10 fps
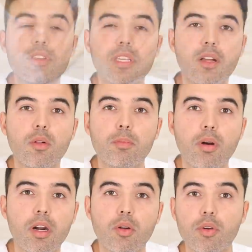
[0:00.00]
single
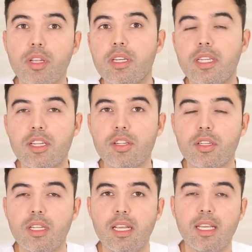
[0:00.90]
part or
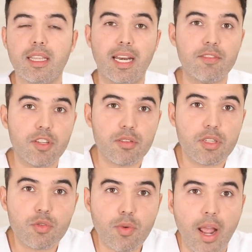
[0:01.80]
condition that I've just
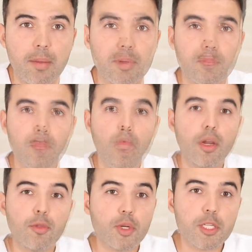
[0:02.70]
described.
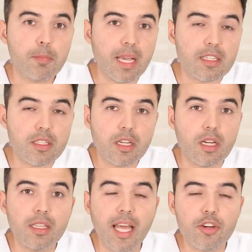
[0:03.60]
With respects to
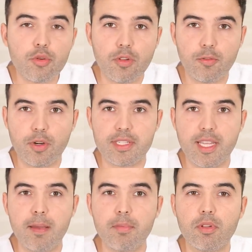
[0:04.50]
cholesterol, for
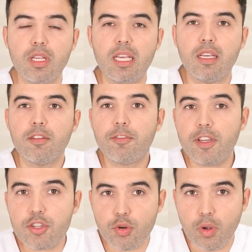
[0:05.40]
example,
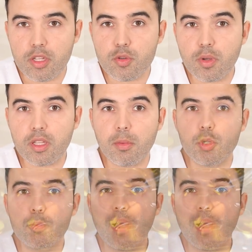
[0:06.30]
fish oil is one of the most